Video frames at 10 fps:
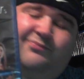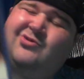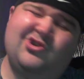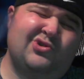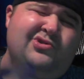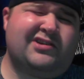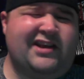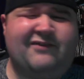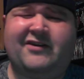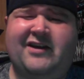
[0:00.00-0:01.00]

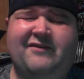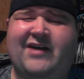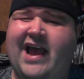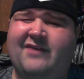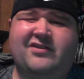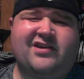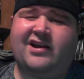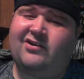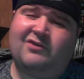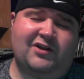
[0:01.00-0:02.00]
Usually if I have the
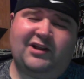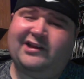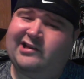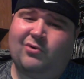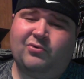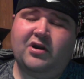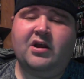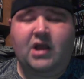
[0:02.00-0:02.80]
title, I really don't,